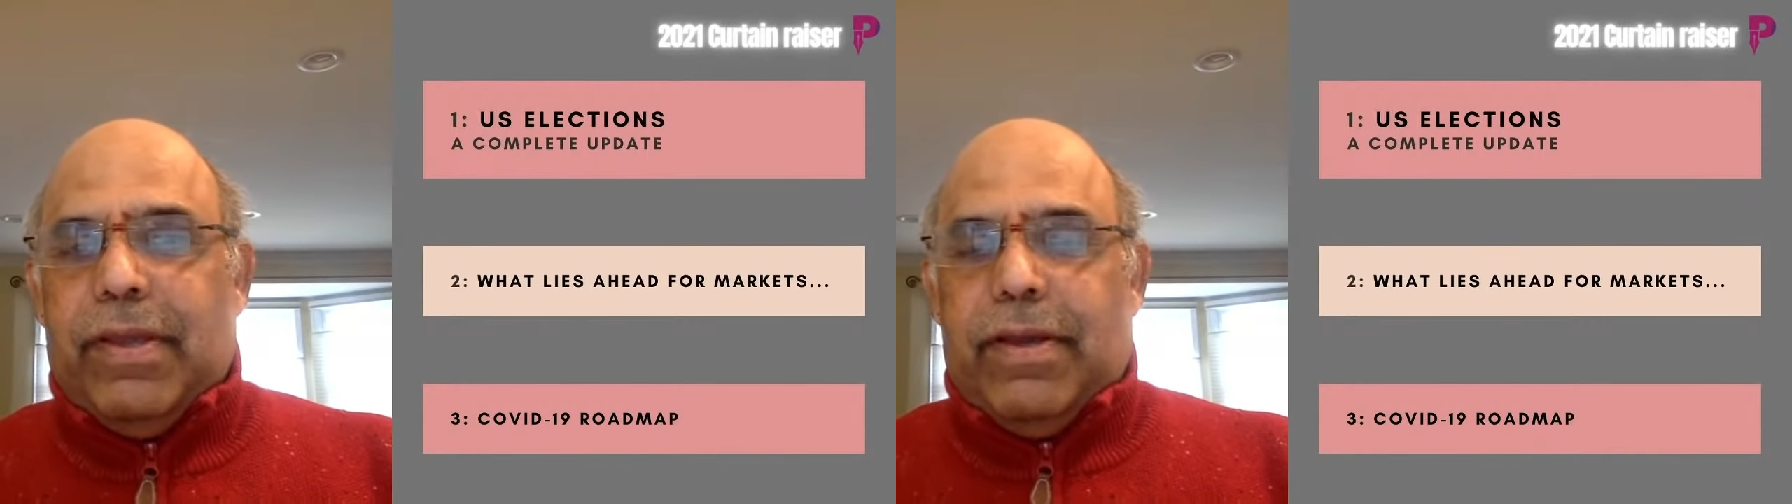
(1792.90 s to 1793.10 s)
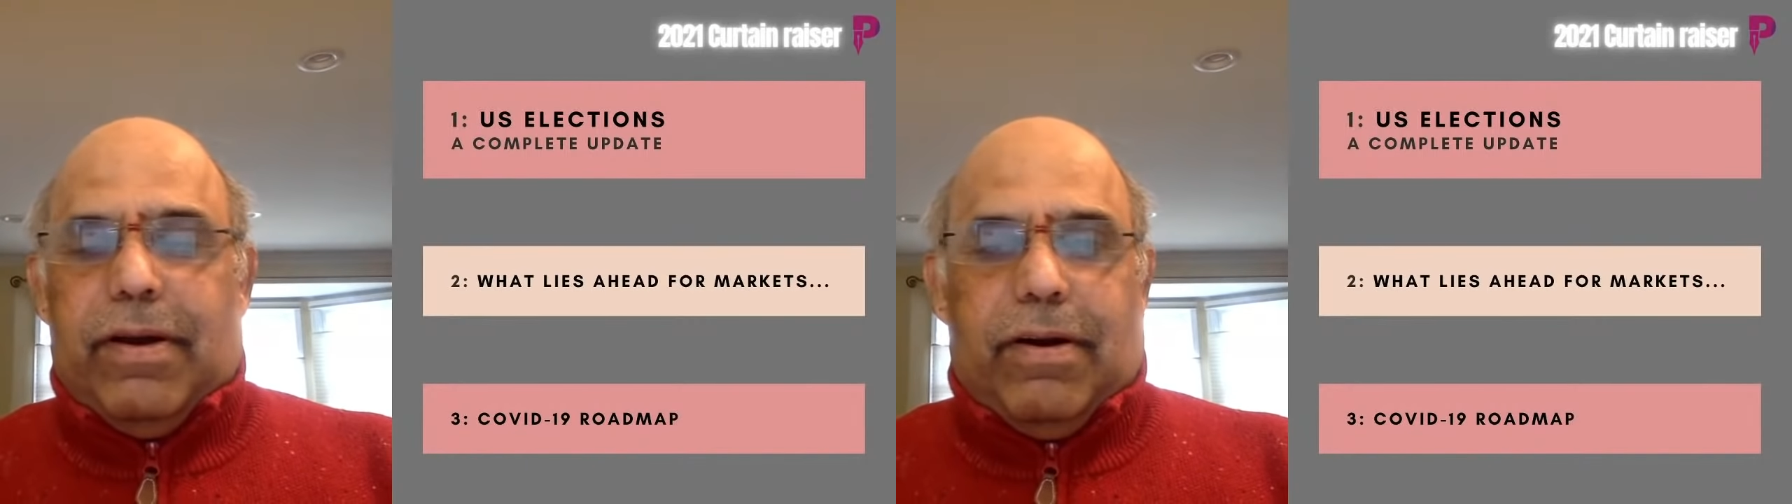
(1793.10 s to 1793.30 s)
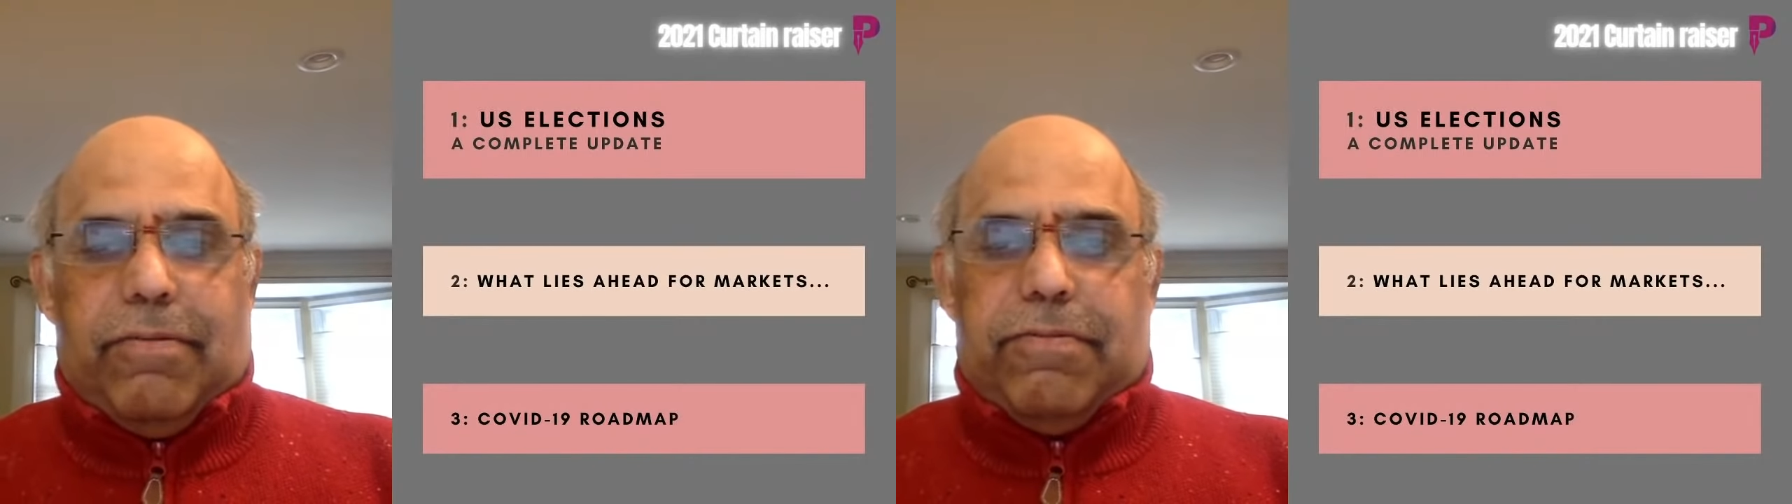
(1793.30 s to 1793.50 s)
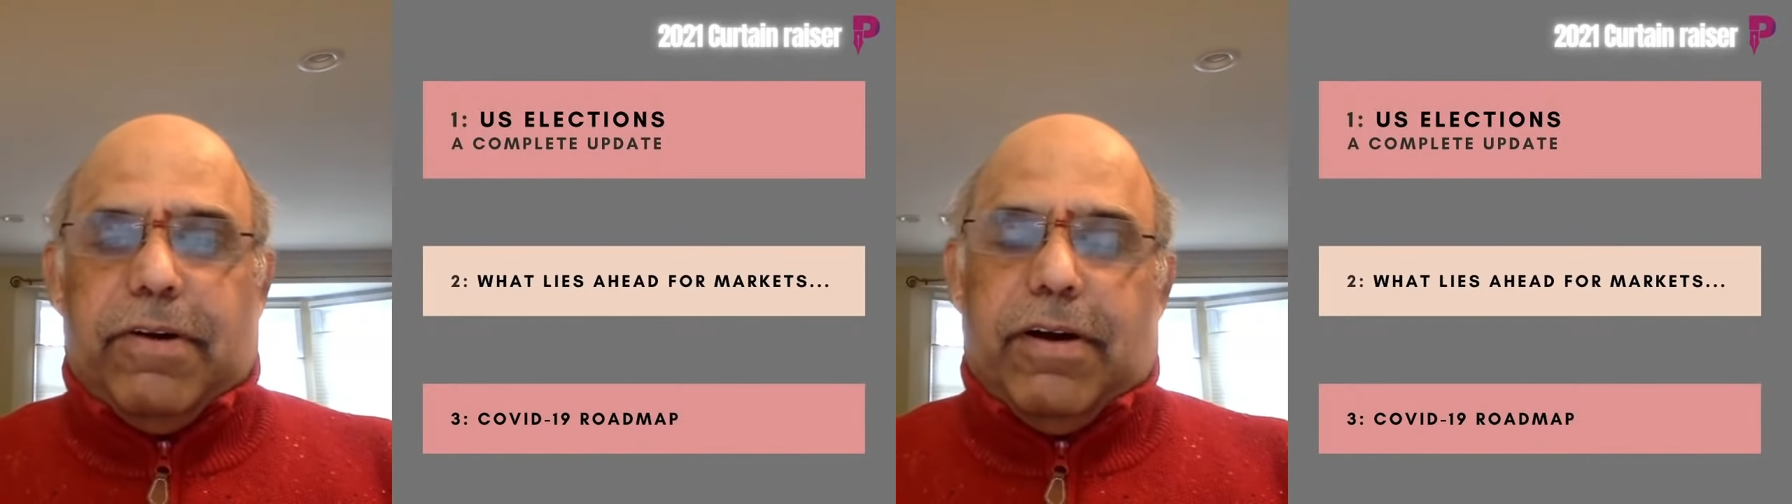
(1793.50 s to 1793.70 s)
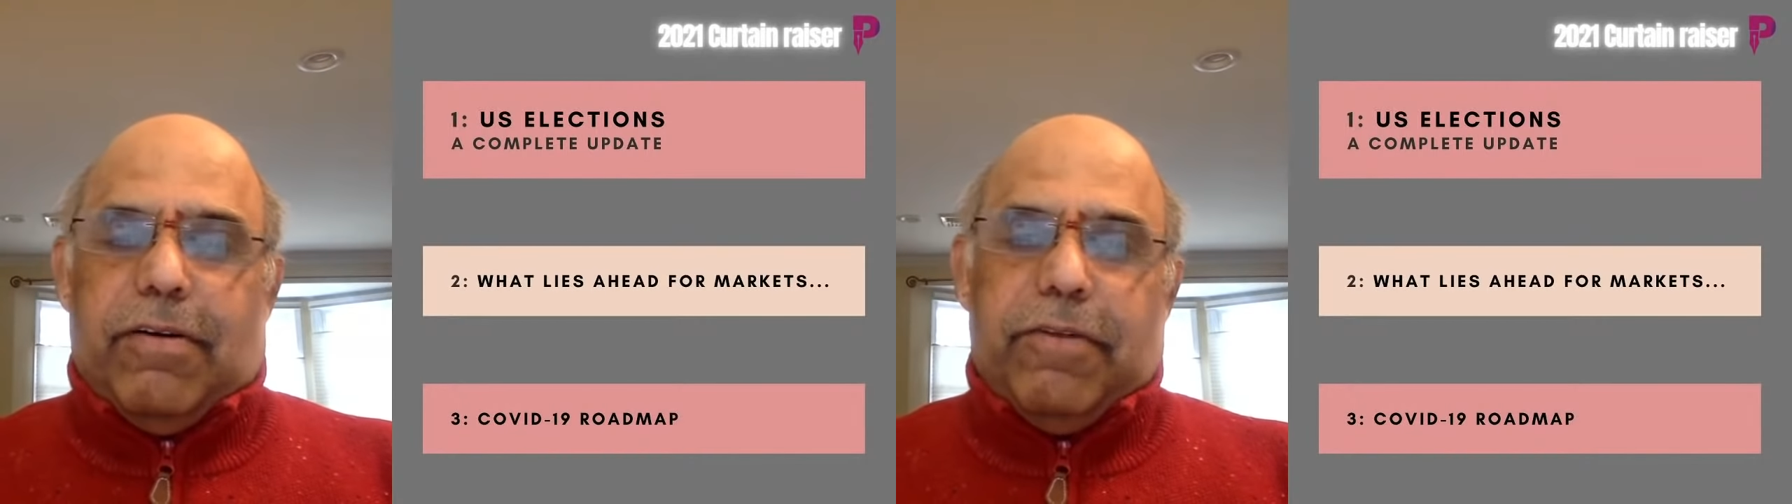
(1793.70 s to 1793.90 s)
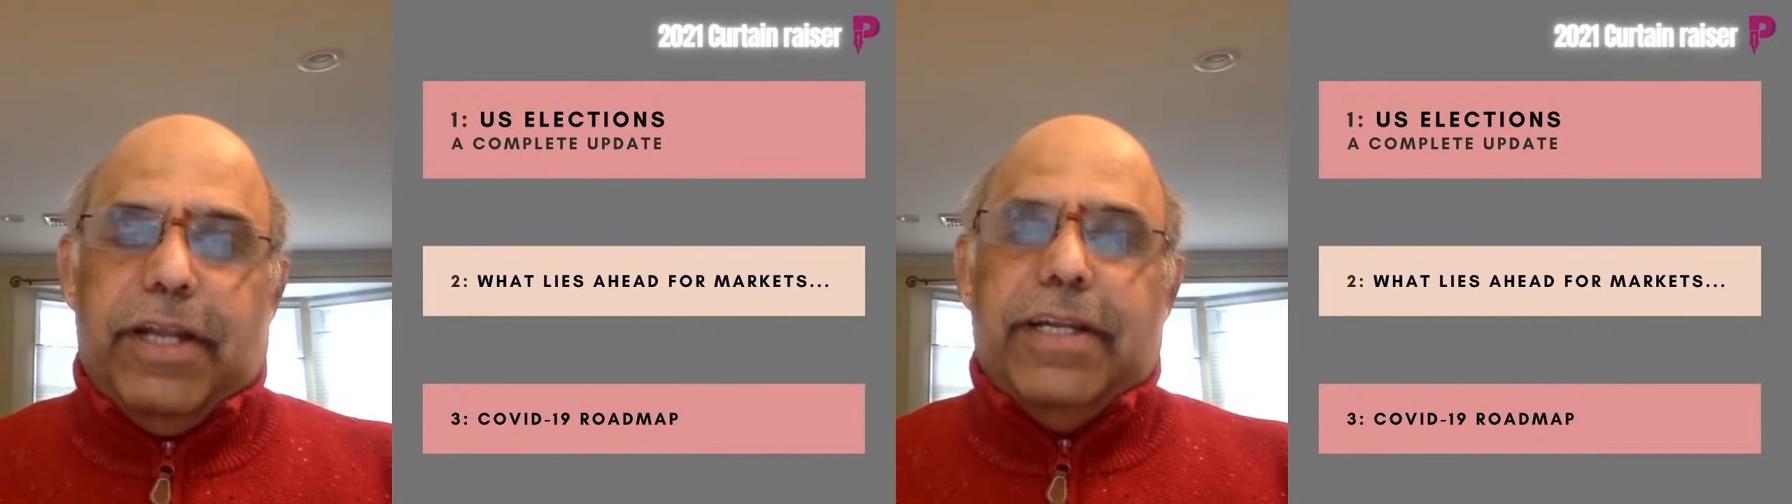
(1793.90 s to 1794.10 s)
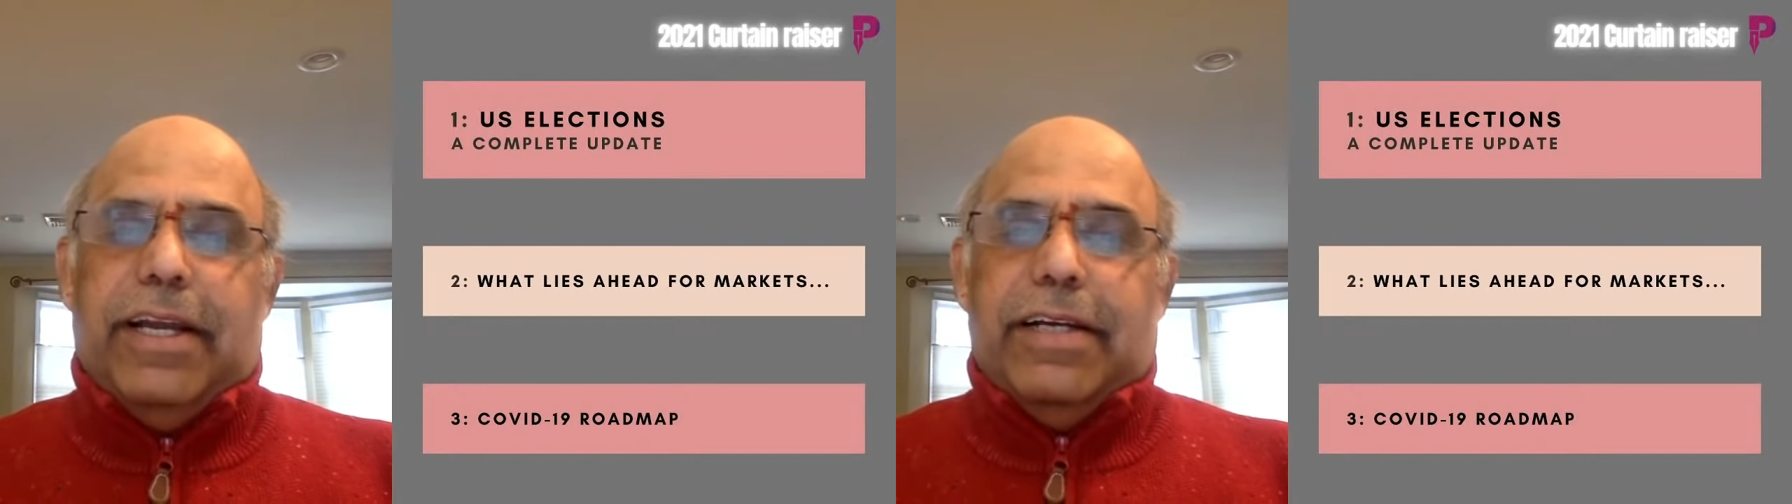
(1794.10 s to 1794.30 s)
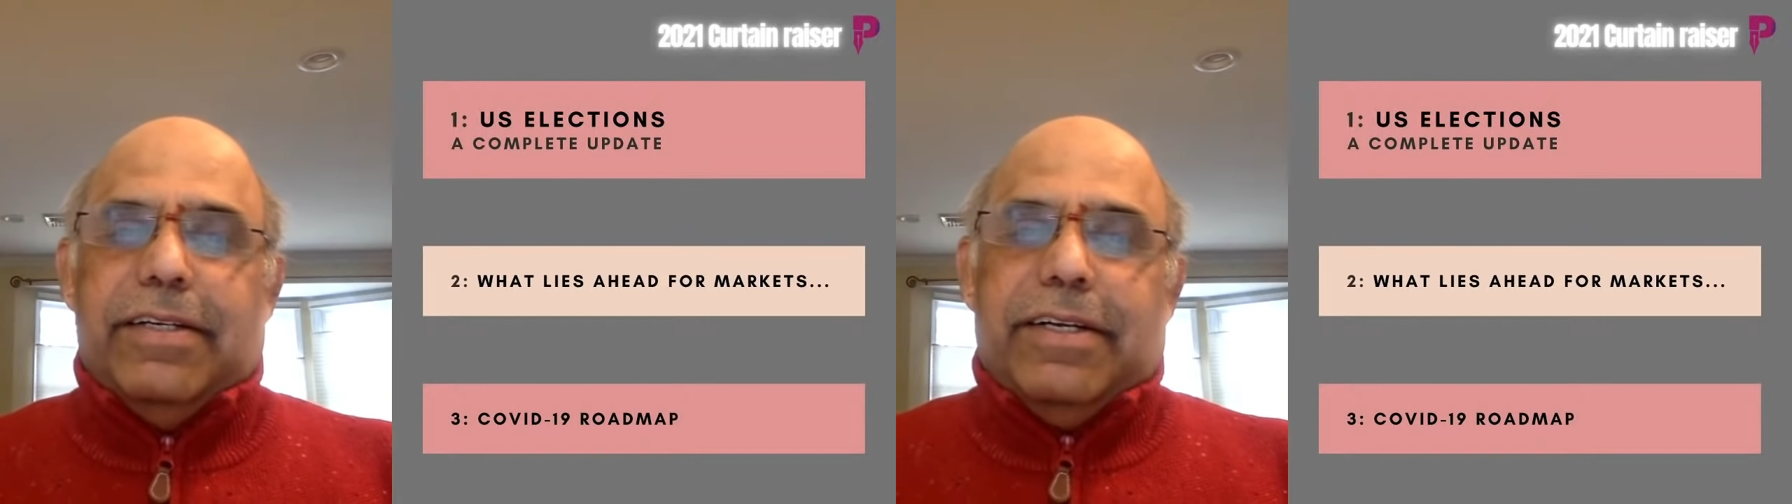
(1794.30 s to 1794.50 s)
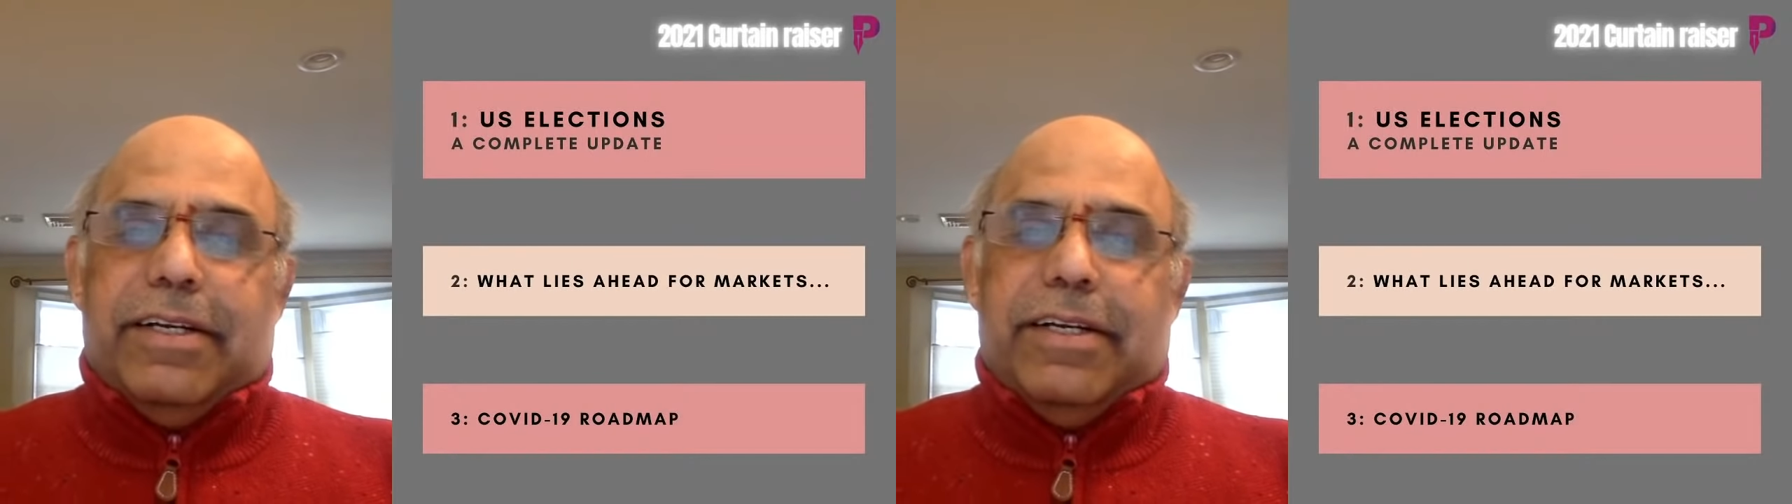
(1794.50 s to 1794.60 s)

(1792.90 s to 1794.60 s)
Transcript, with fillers: of, uh, of India,